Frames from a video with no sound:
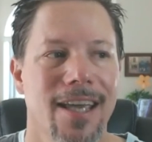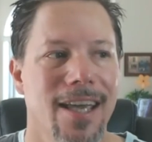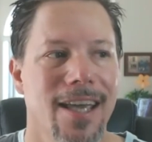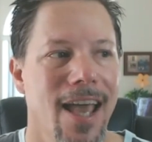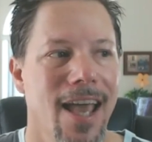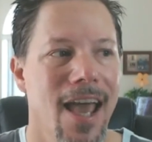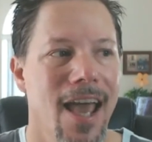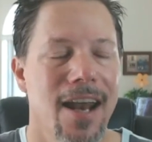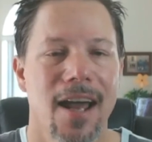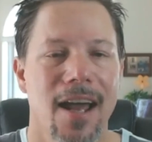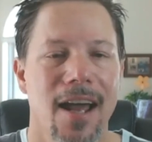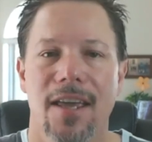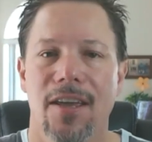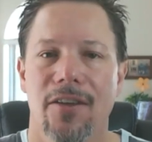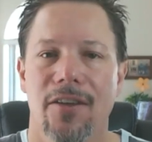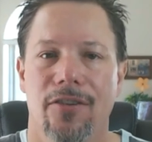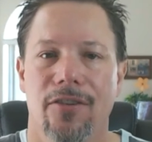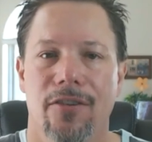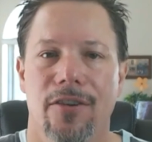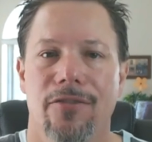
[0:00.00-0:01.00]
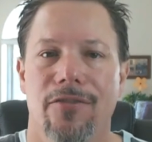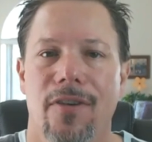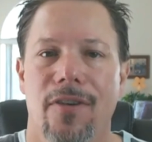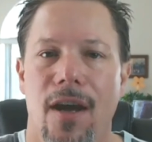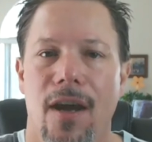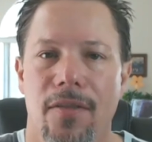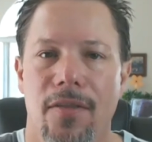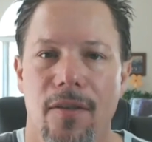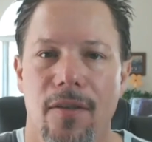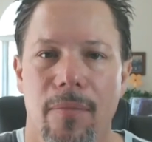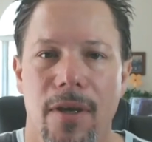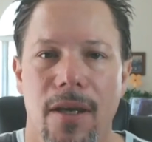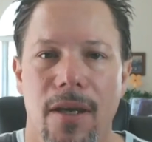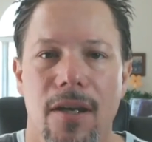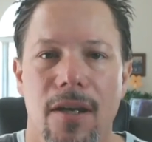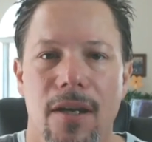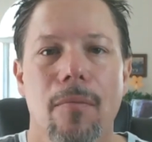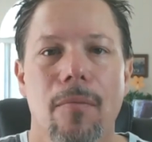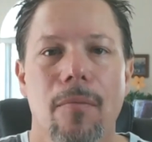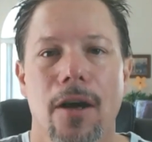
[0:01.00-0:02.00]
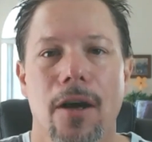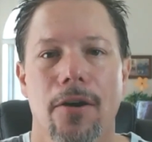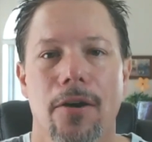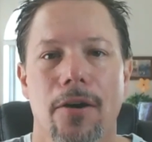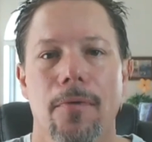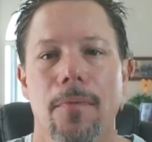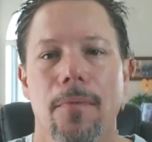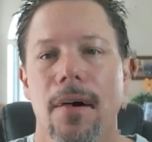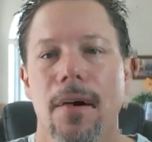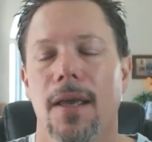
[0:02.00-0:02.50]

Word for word: Can I easily find the peanut butter?